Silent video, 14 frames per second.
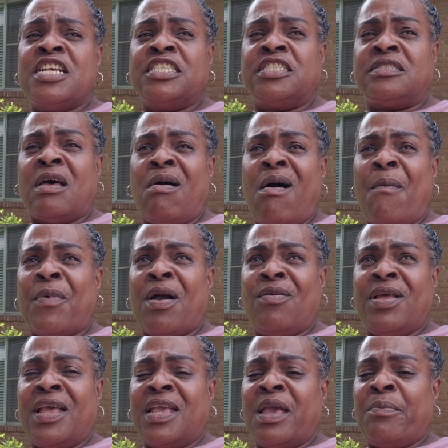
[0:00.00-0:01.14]
So I'm going
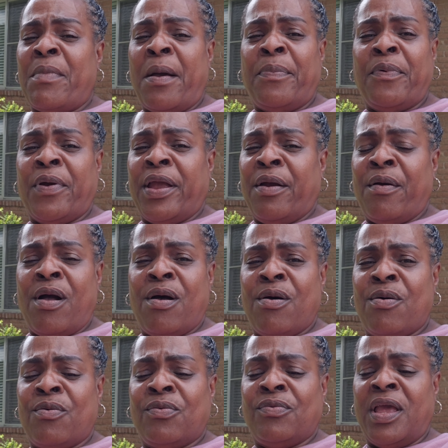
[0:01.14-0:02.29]
ahead and get my prayer
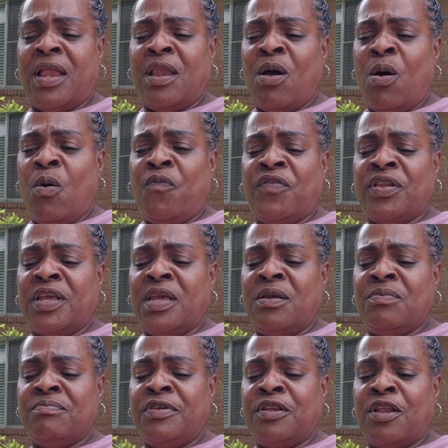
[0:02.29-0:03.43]
on, and hopefully,
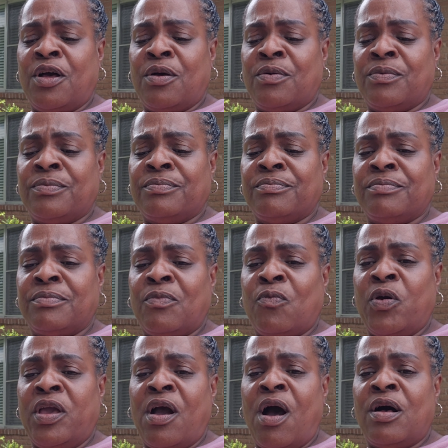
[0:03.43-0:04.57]
you know,
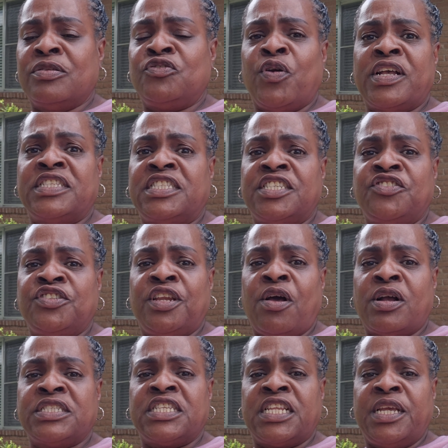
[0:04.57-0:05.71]
we all transition in
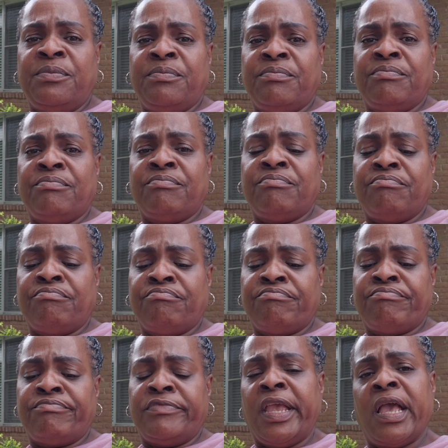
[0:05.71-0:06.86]
our sleep
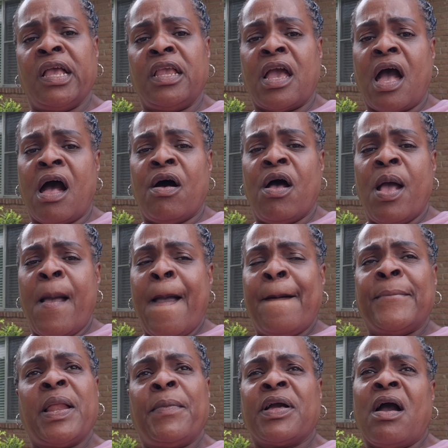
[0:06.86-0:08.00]
yeah y'all
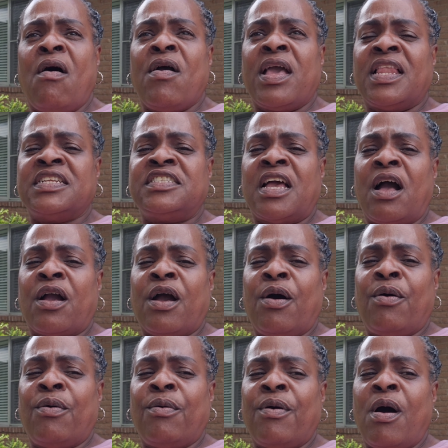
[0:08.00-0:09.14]
but i'm gonna go ahead and let y'all go
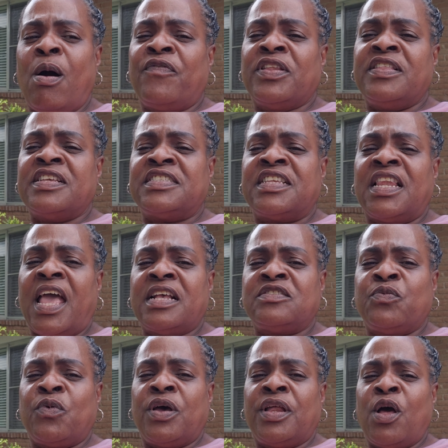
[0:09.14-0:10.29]
hopefully this is the last
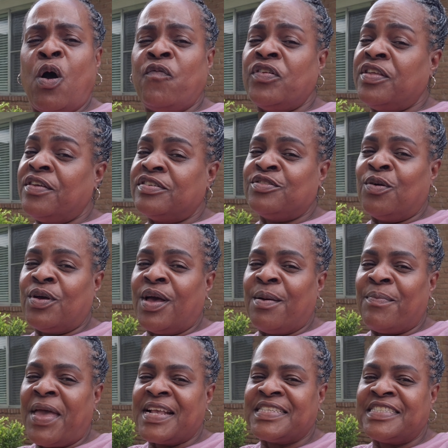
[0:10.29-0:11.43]
one hopefully there's no
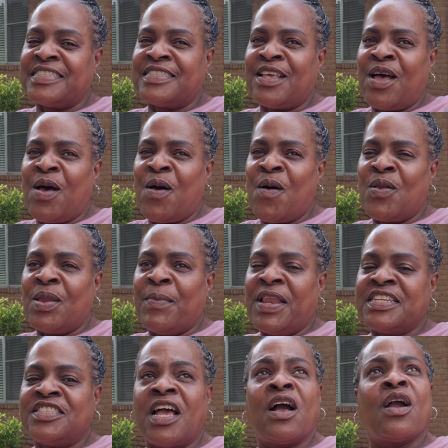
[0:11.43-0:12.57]
comebacks so let me
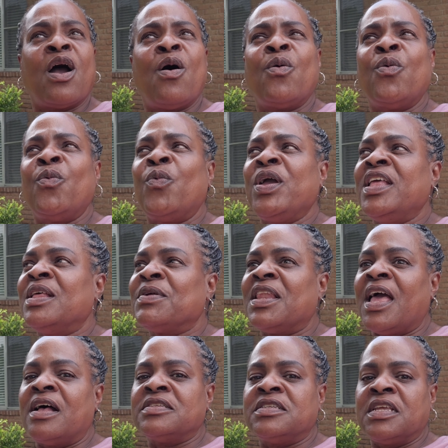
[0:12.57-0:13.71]
let y'all go Ooh, we them
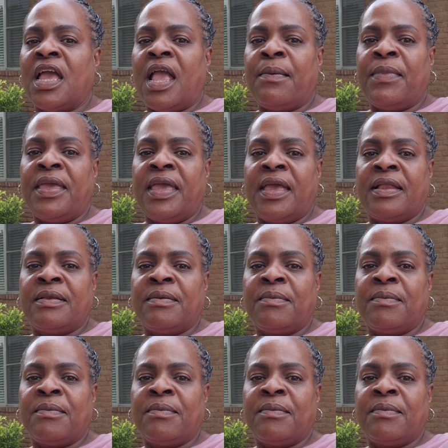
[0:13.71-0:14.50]
clouds and came in